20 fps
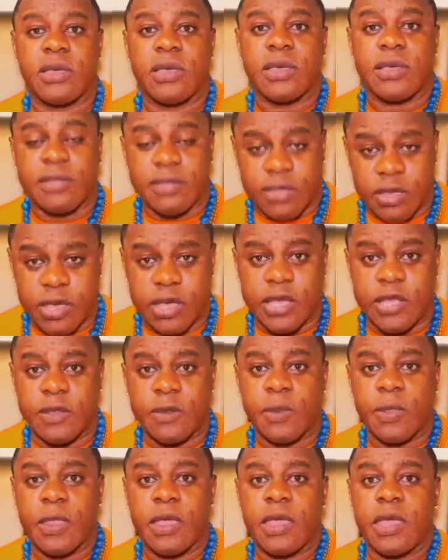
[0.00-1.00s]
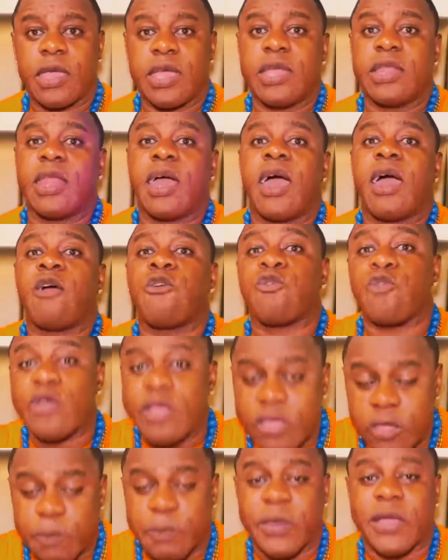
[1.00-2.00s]
Seeing in a
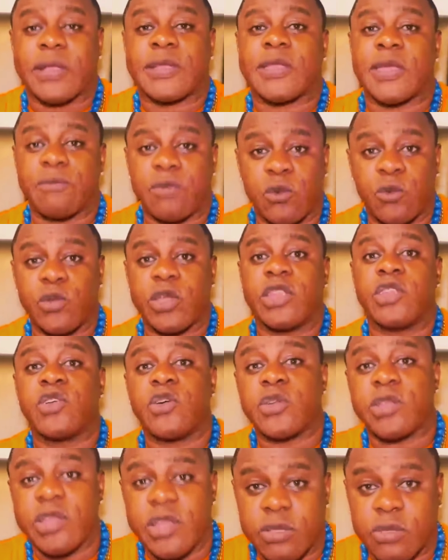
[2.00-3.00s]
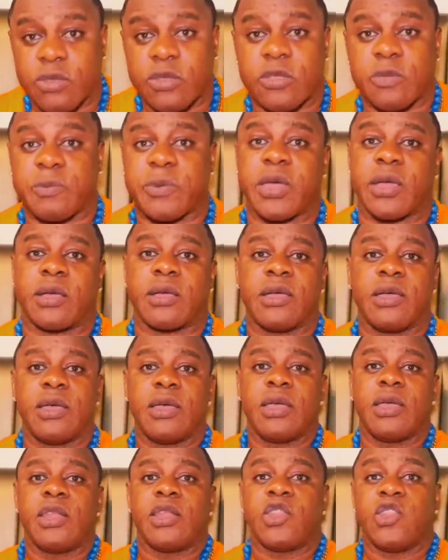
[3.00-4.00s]
respectable way, no disrespect.
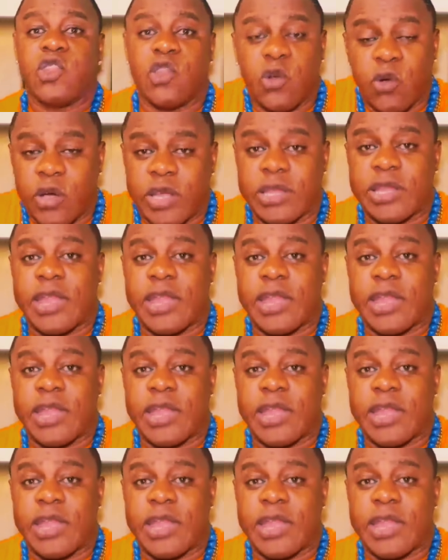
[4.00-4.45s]
Knowing